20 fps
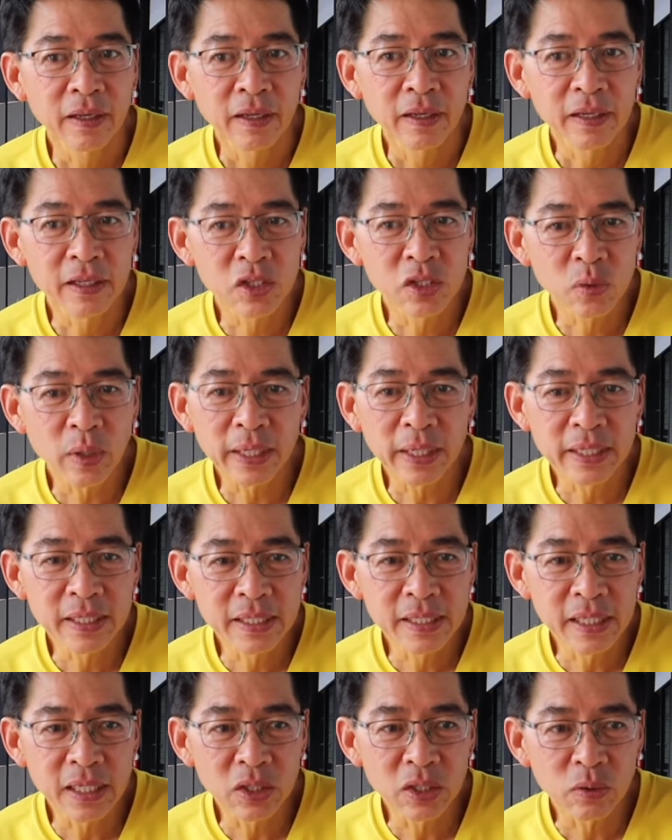It's quite
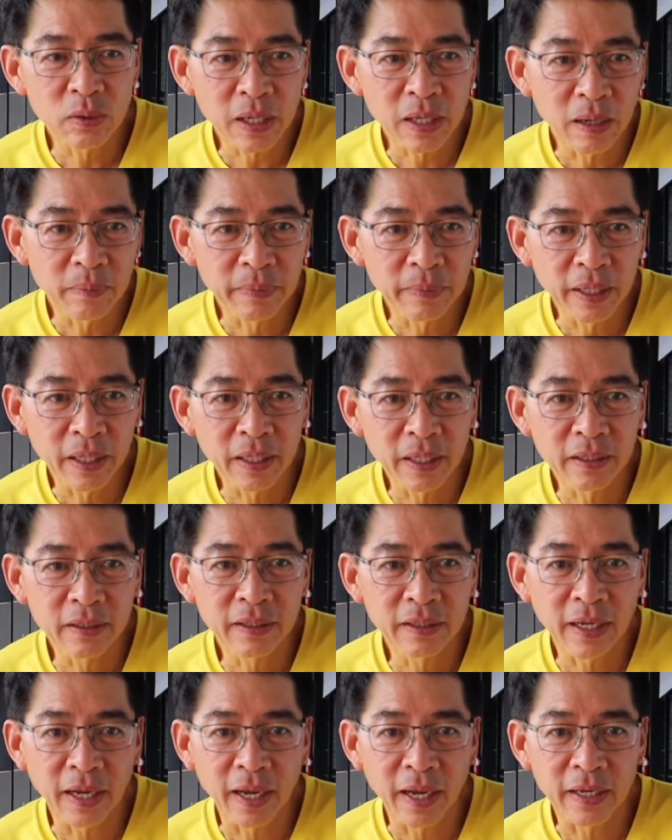easy to come
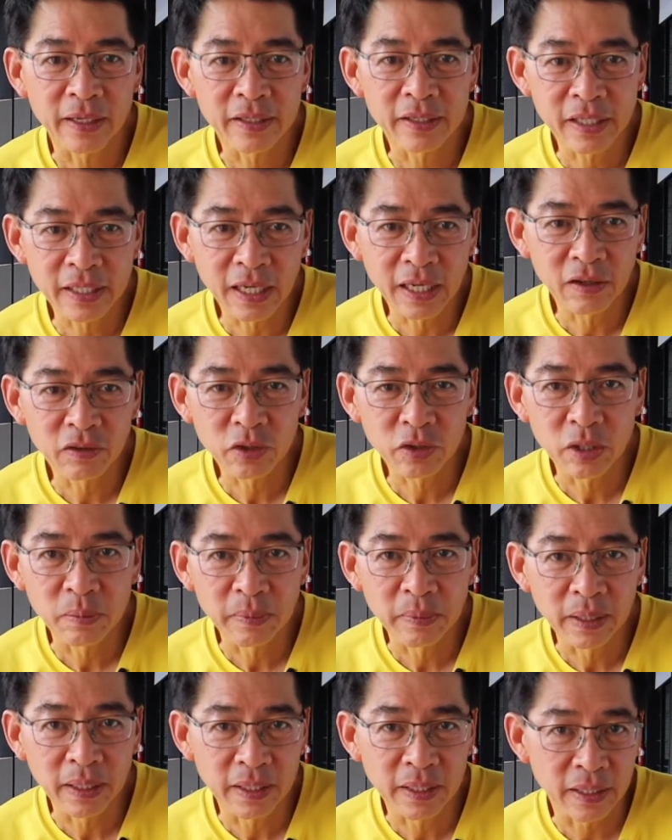in and sit down 3
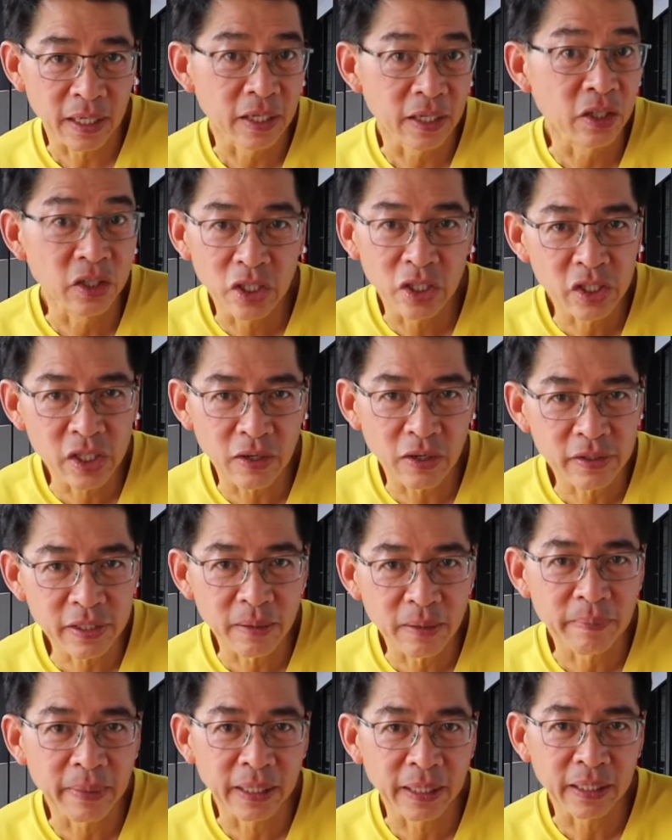minutes and dish out
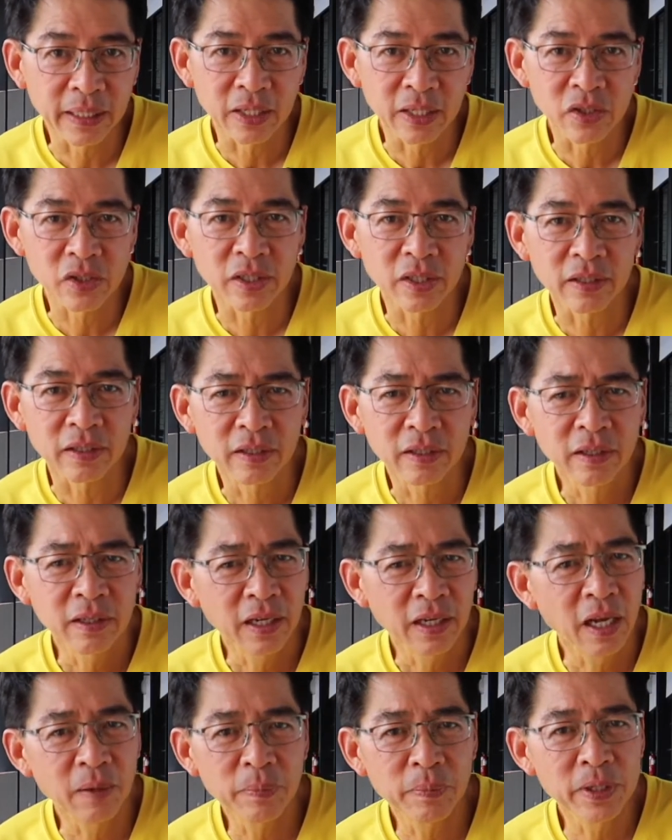some medication.
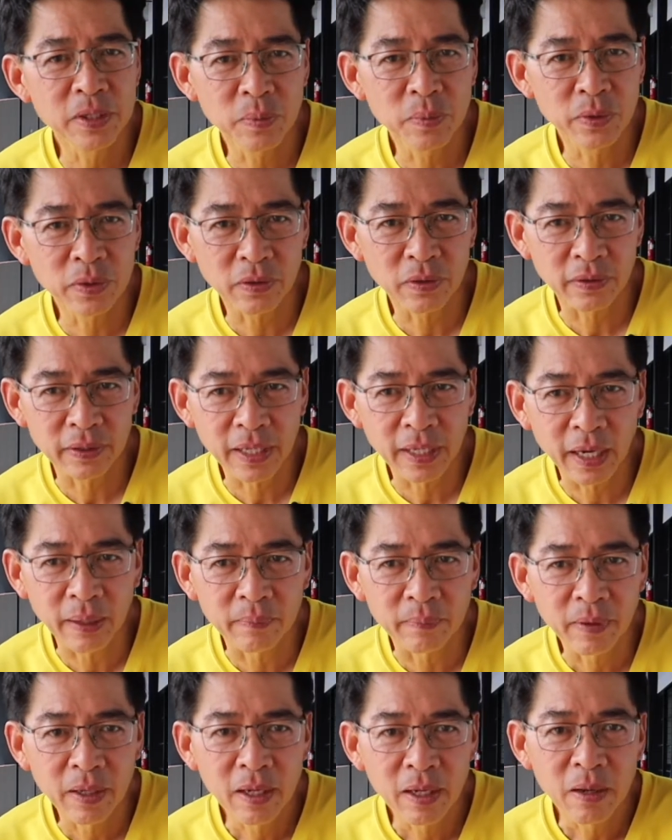It happens most of the time.
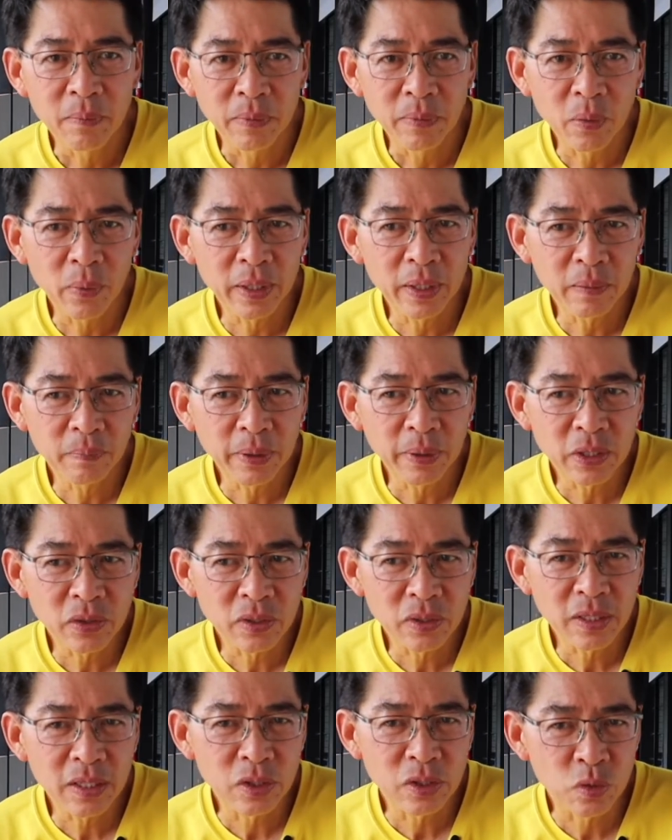But when the
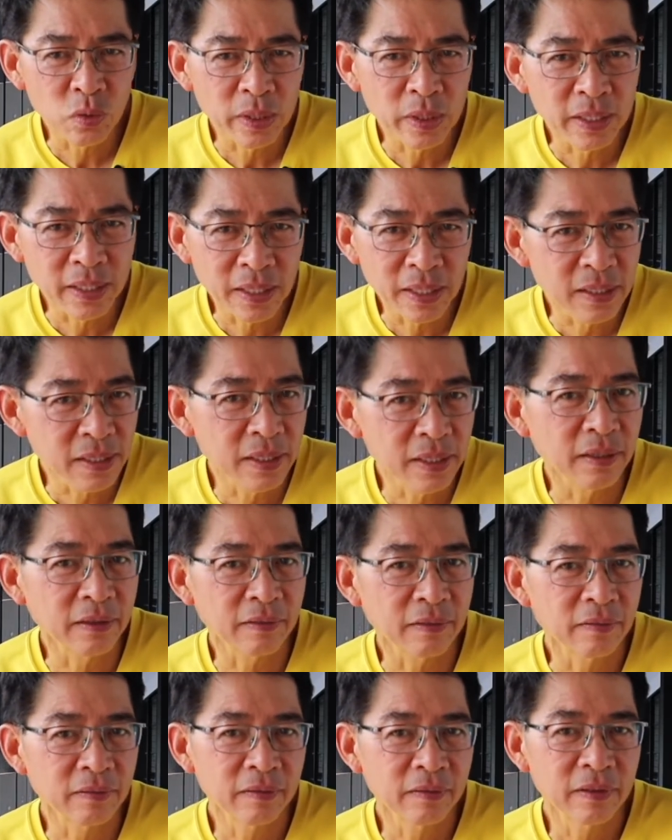patient is resistant,
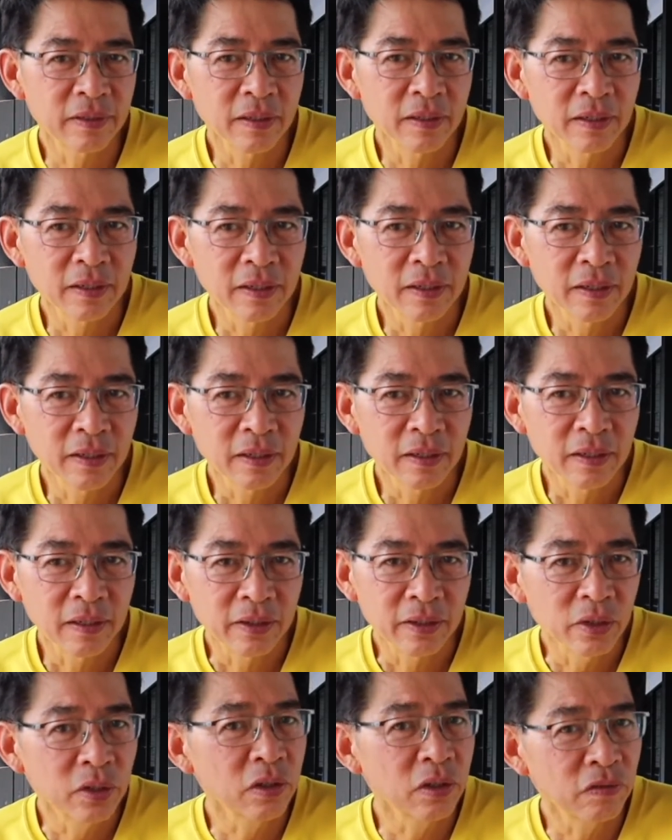
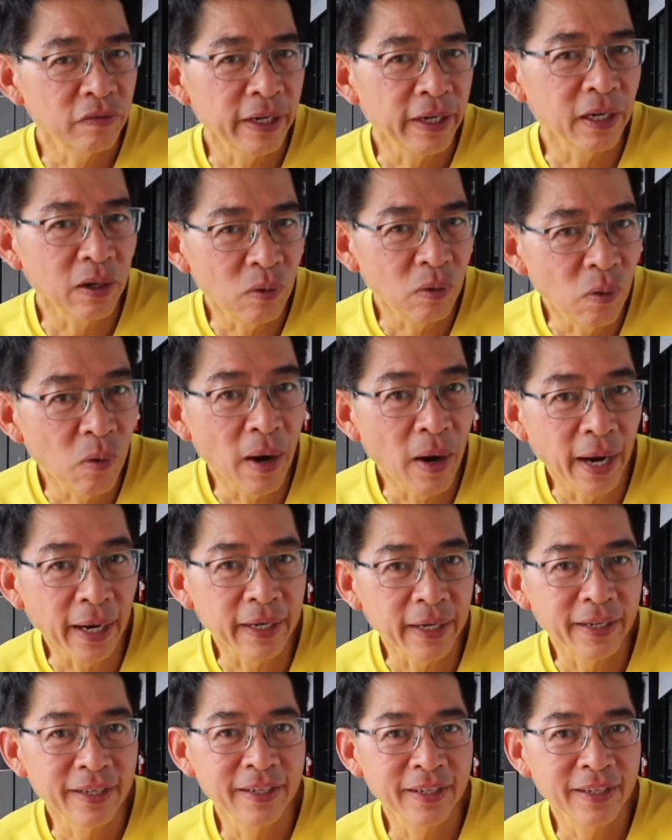you've got to find out why.